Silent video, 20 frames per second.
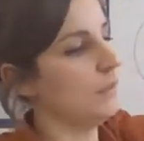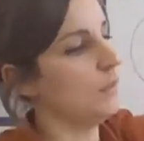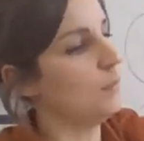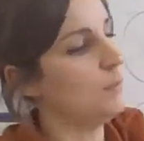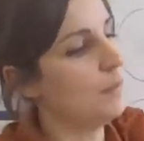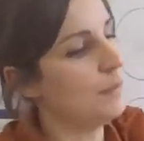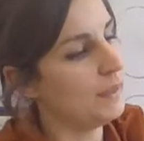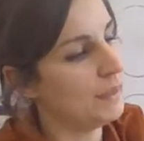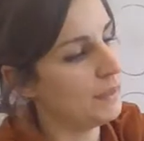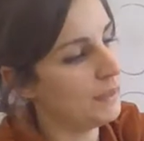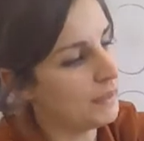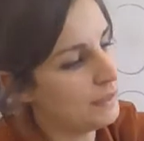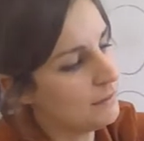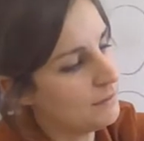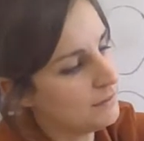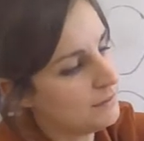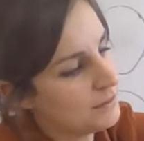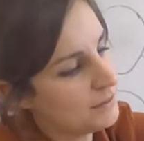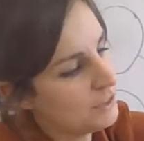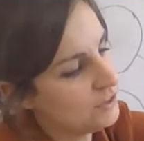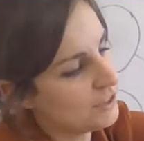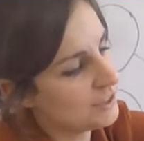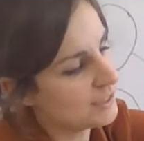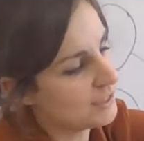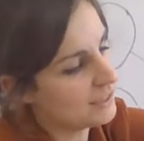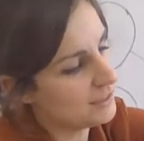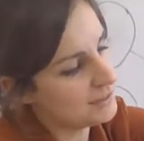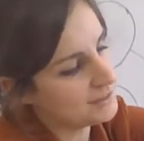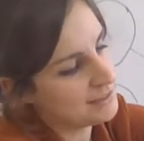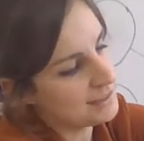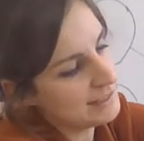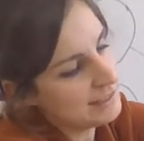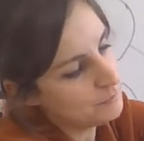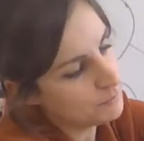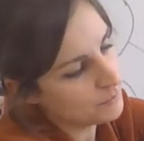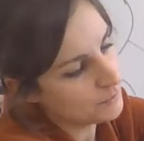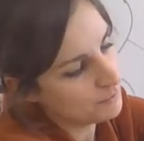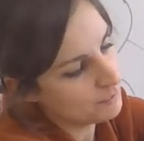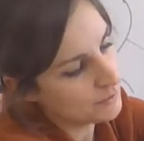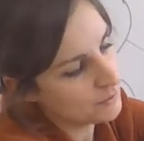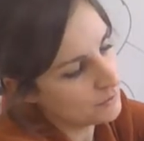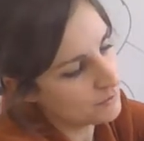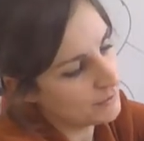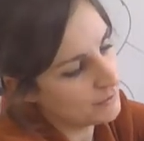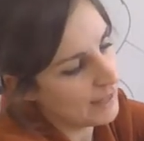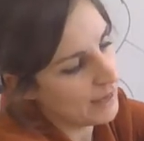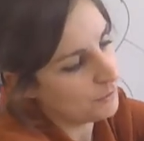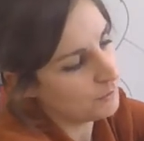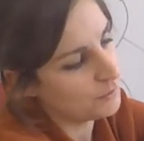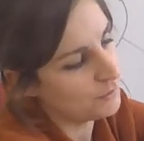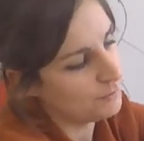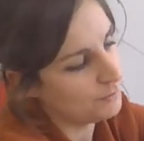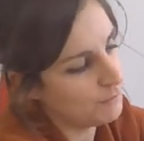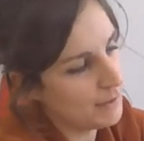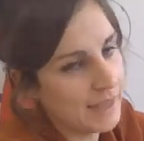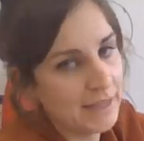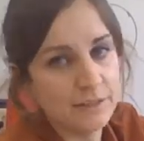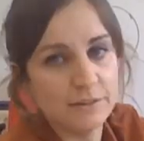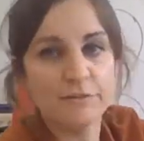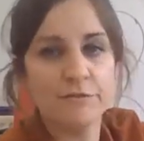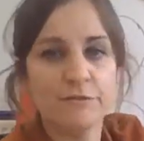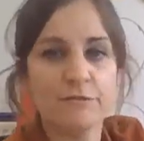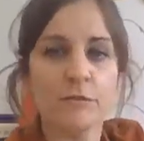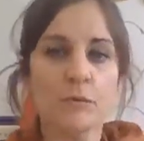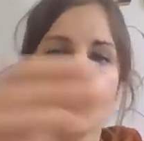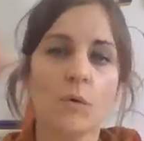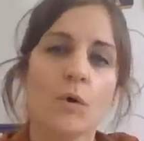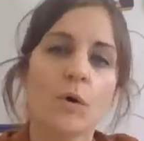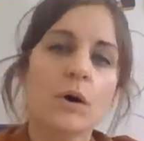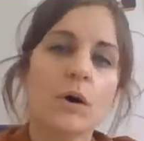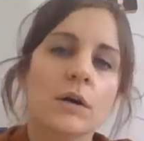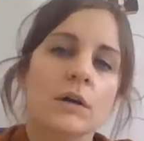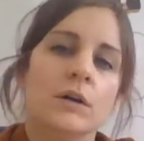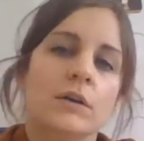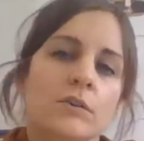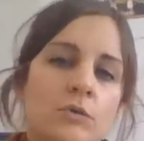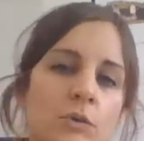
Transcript: the pigs and the chicken asleep, because that would have made 4,